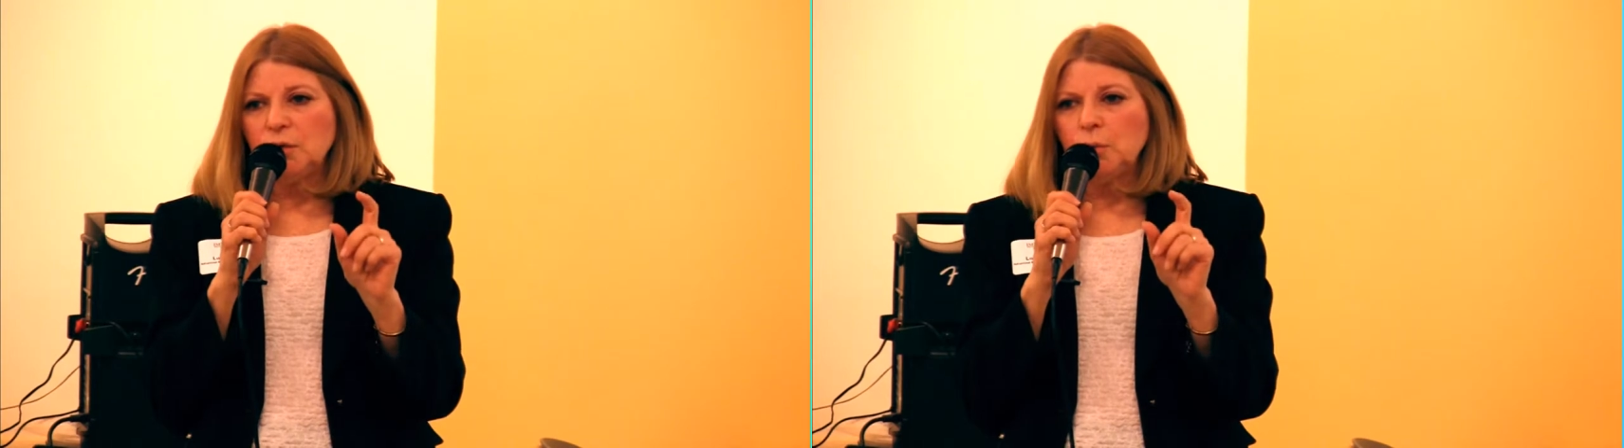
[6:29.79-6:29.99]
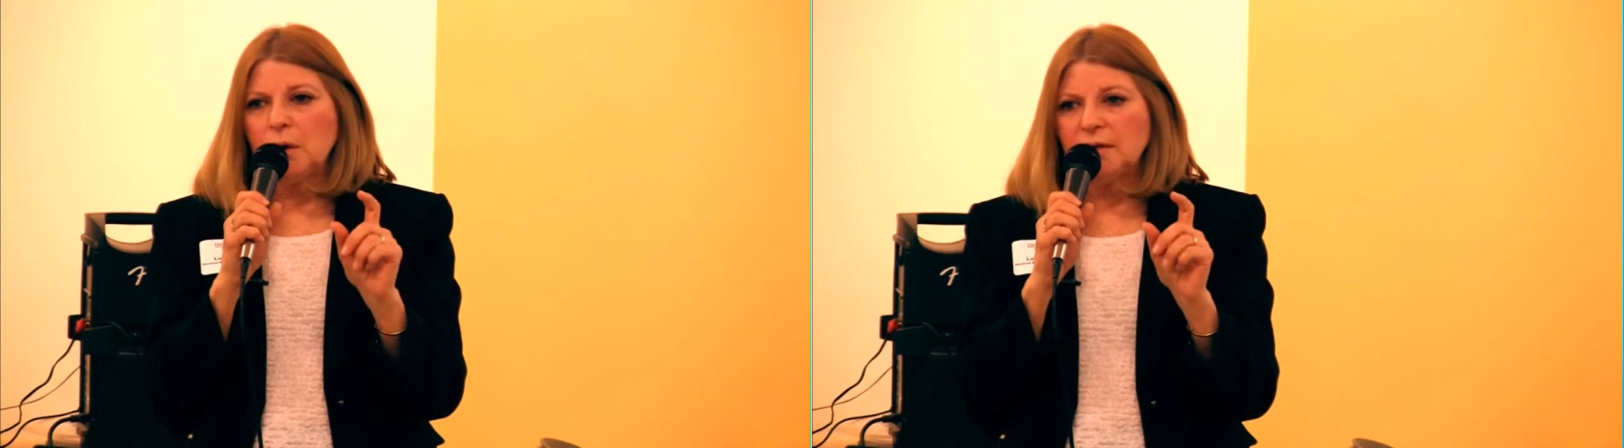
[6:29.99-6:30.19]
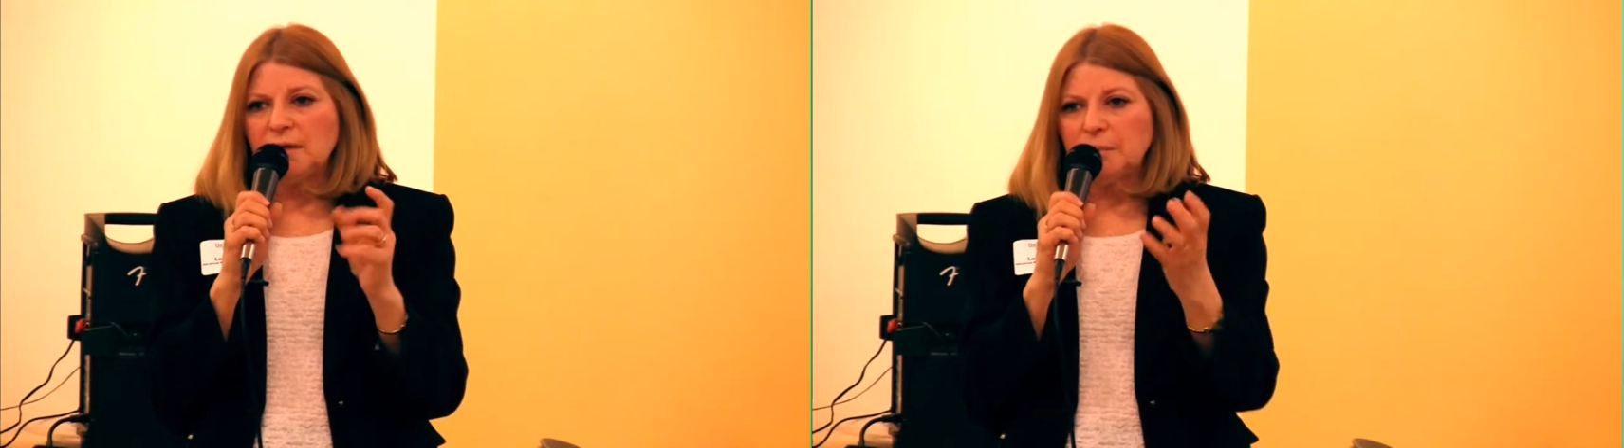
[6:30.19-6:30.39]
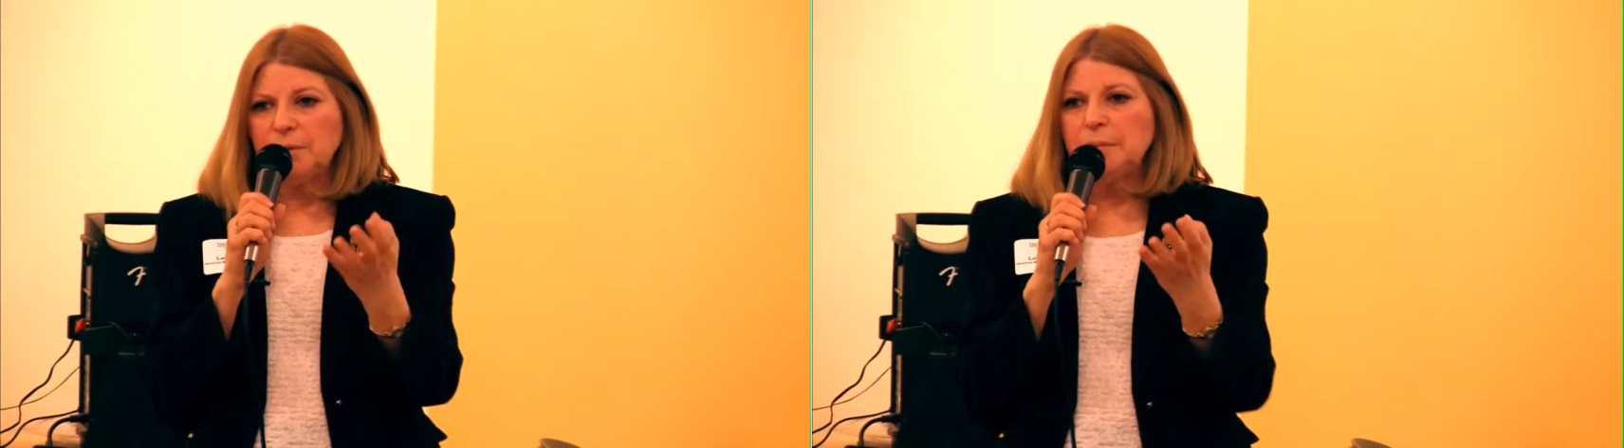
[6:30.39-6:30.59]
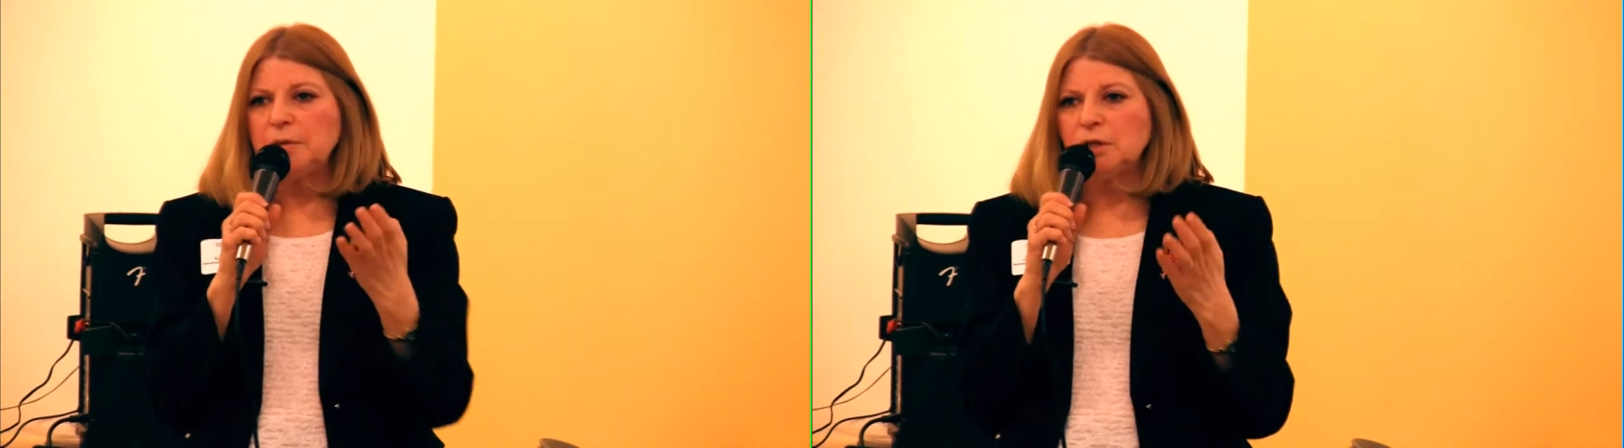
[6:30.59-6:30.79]
you want that
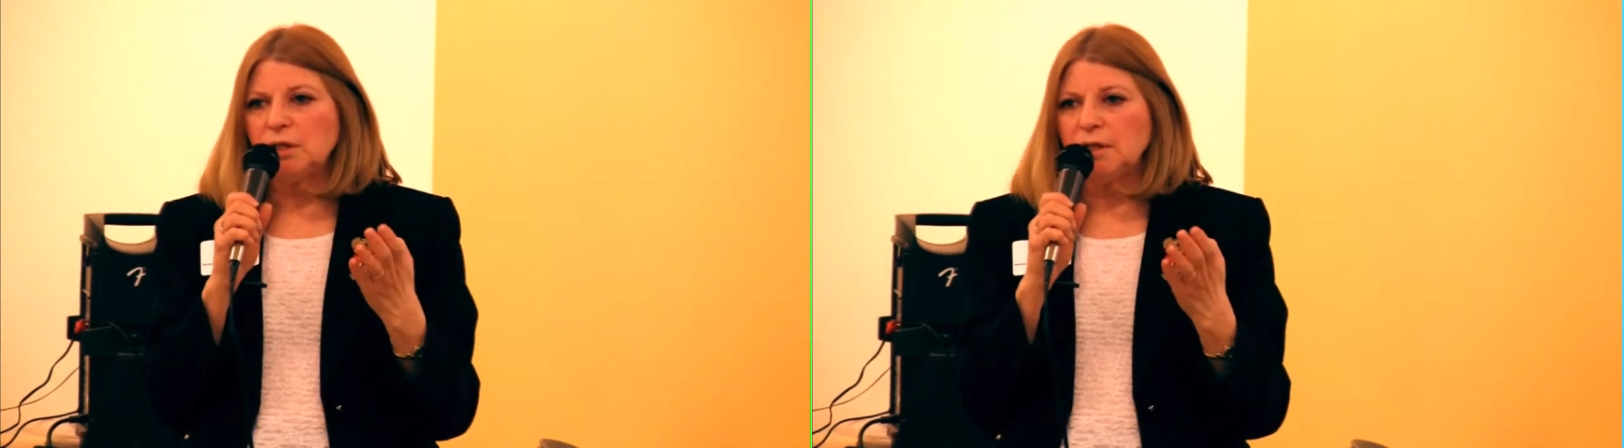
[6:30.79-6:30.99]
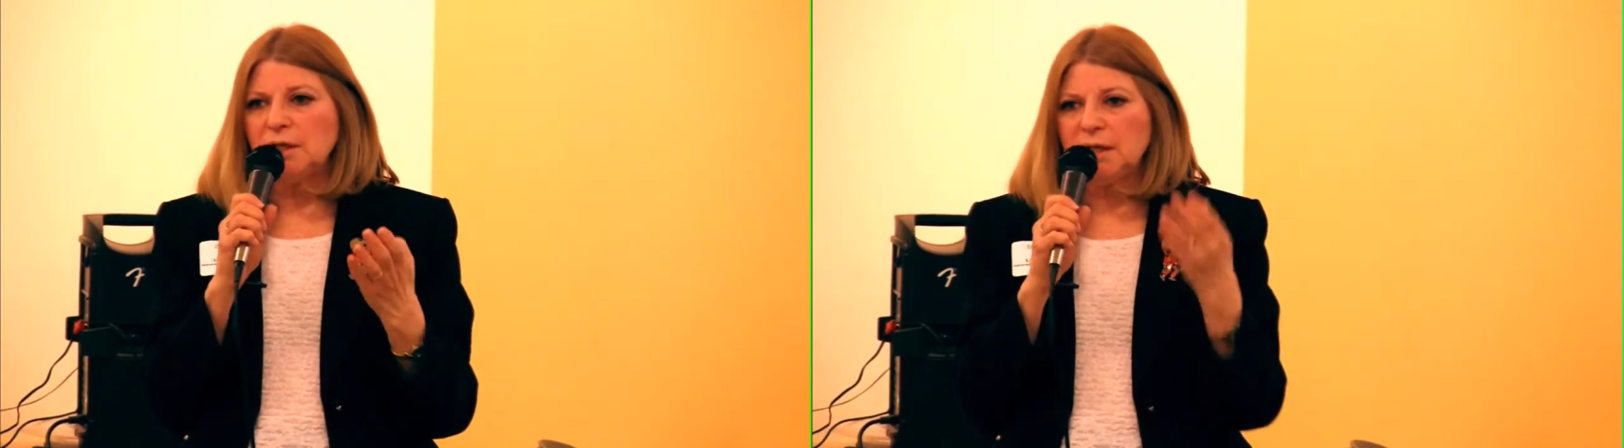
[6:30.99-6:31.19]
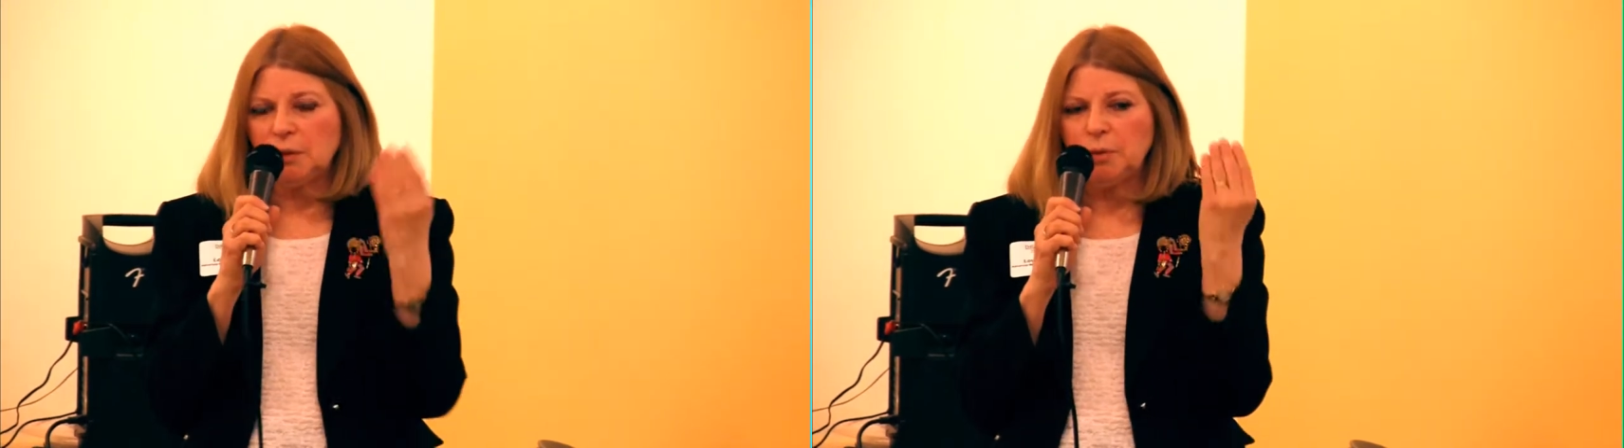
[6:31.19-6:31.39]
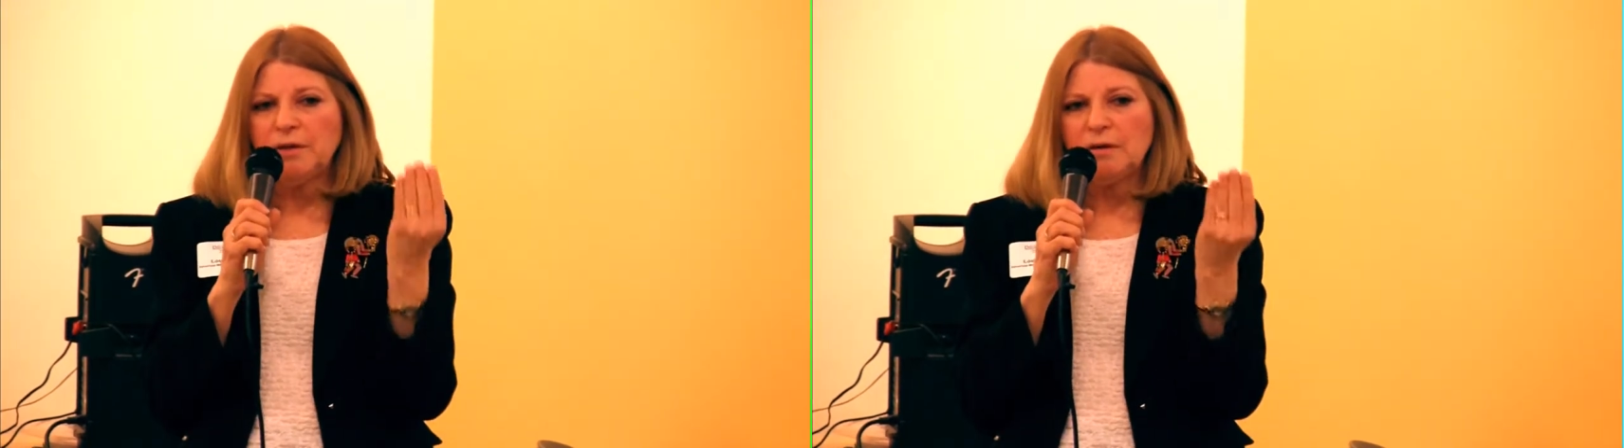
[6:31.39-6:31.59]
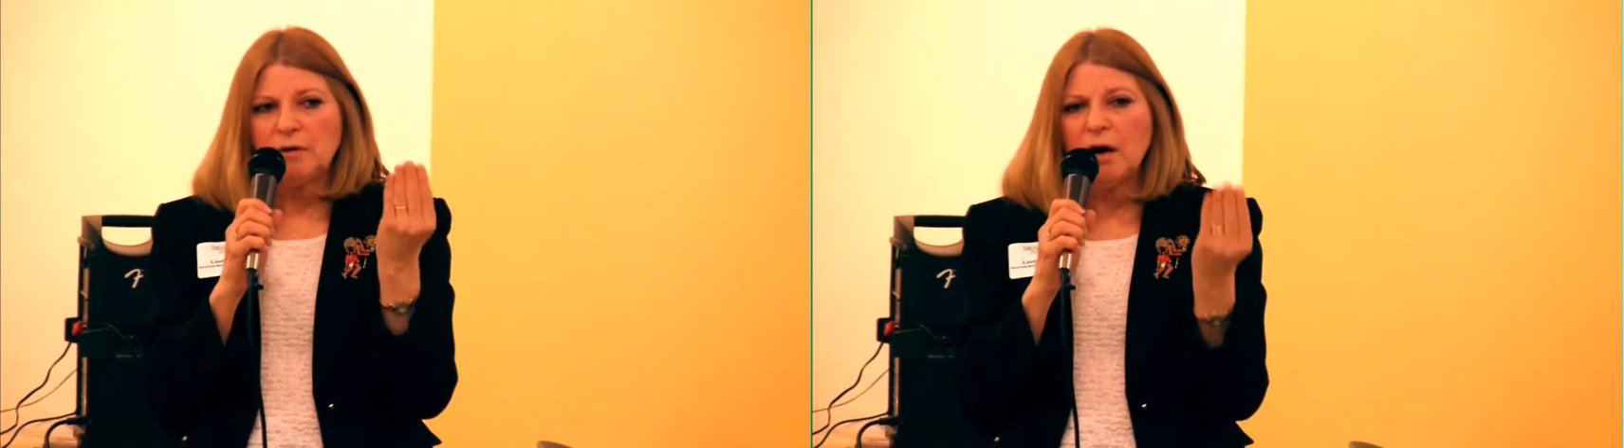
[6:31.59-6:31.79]
people are going to need
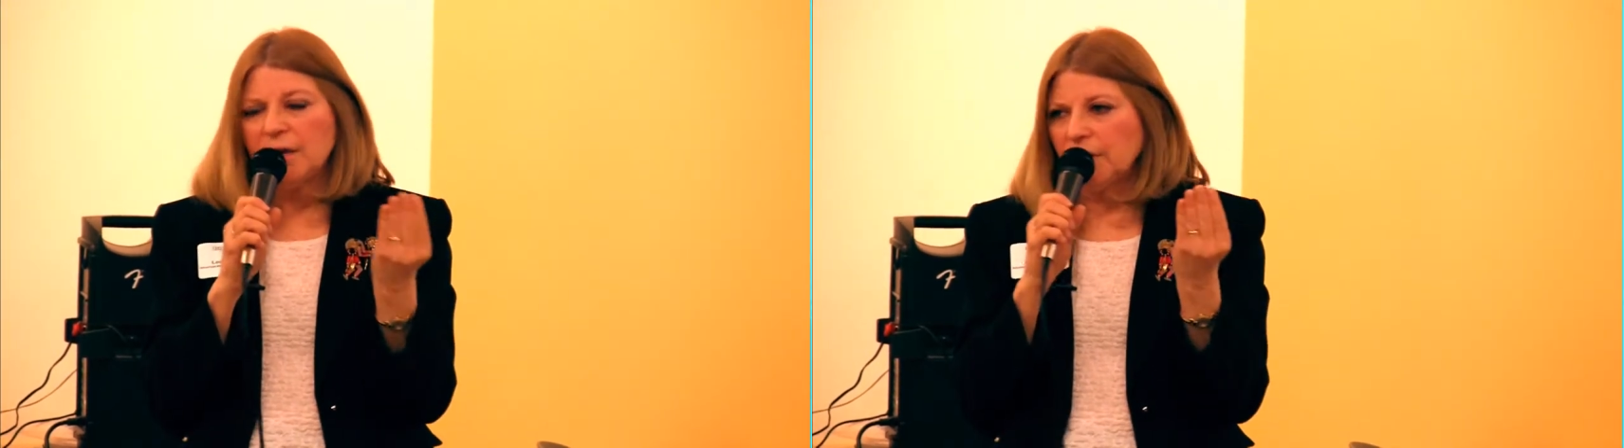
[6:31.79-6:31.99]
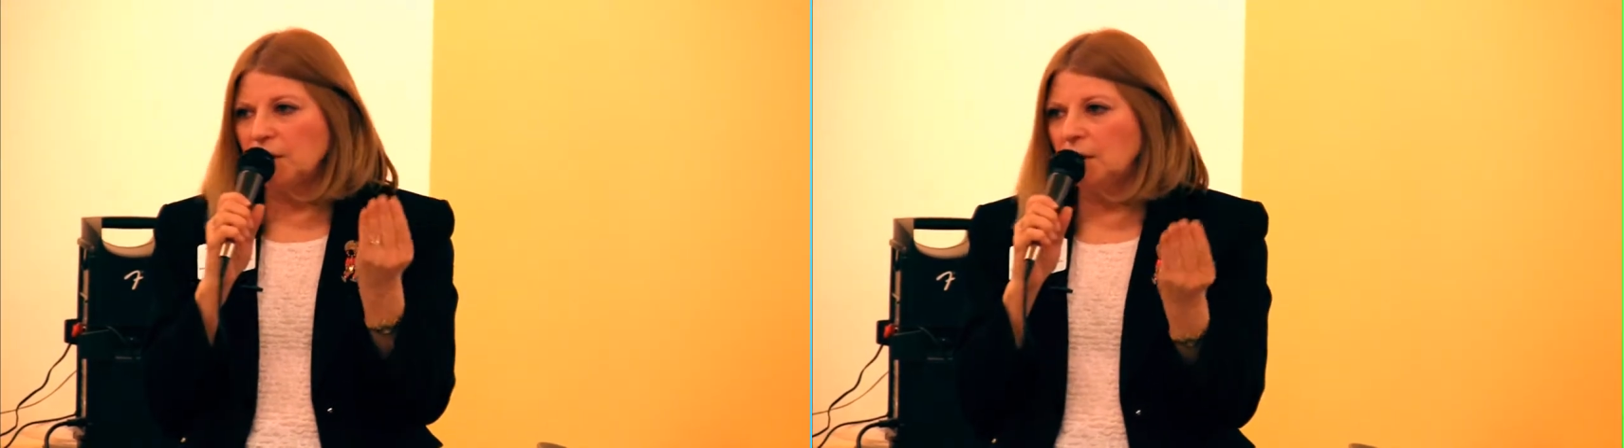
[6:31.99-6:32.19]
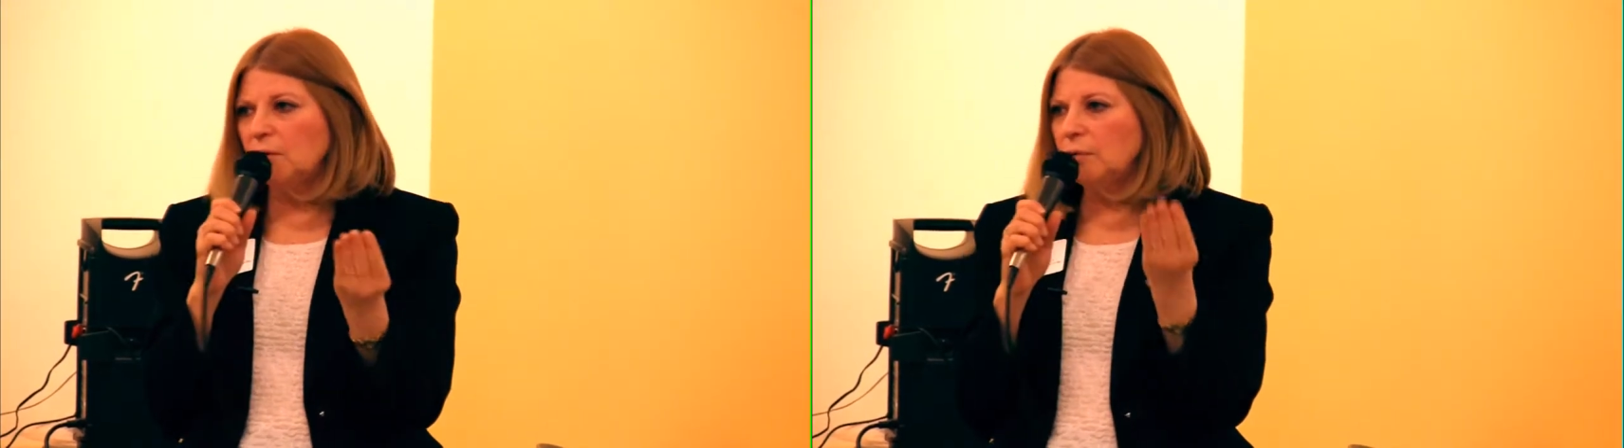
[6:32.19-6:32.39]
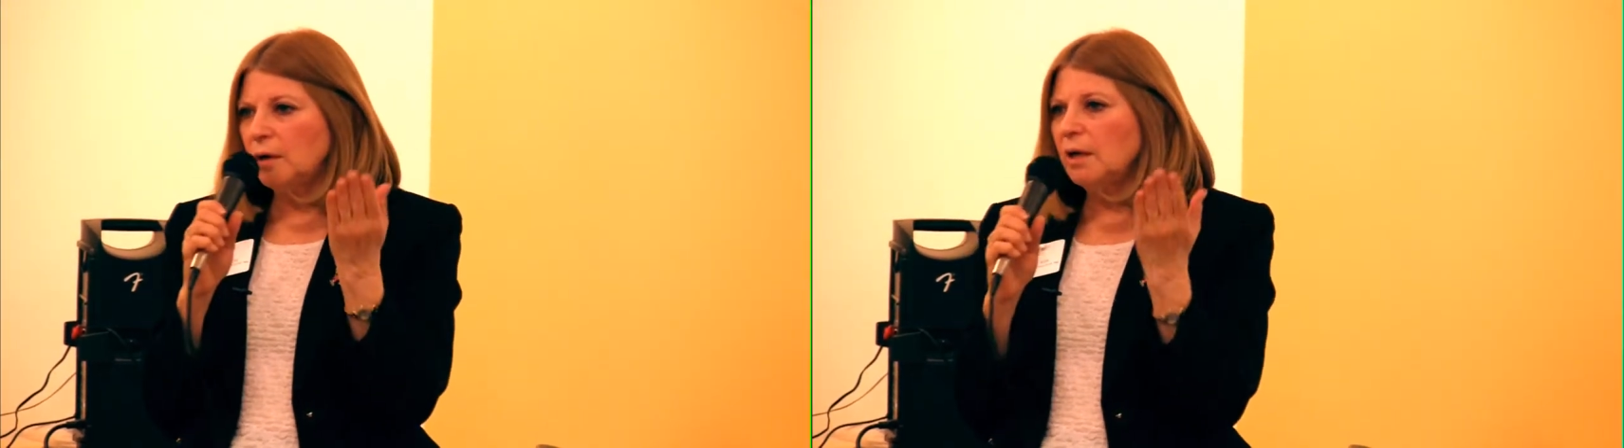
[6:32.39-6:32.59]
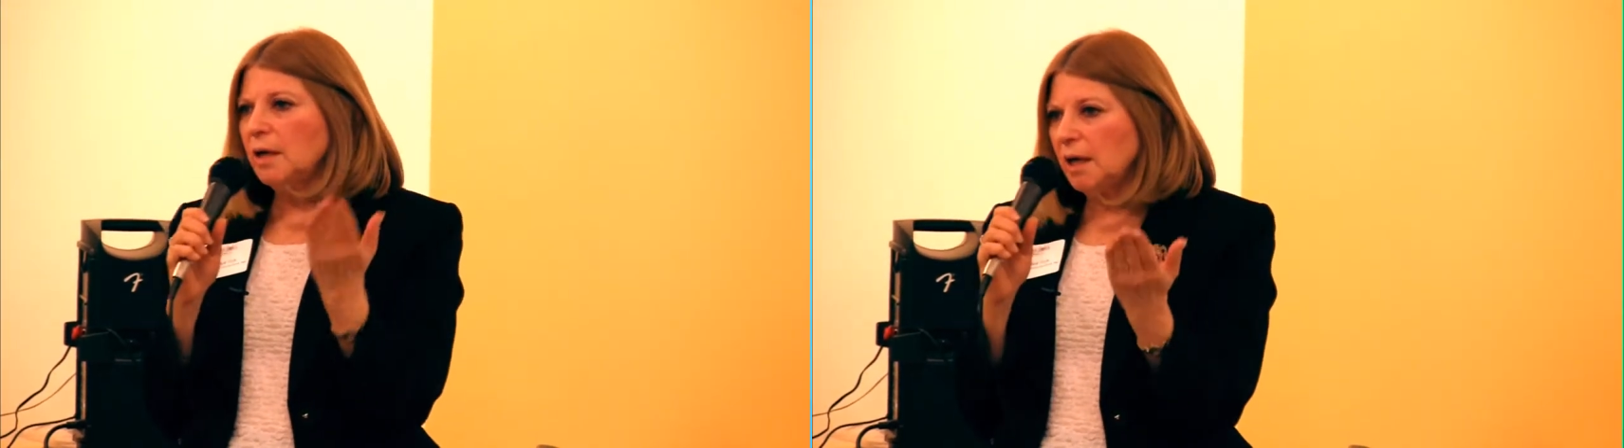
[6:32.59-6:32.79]
when they're on the go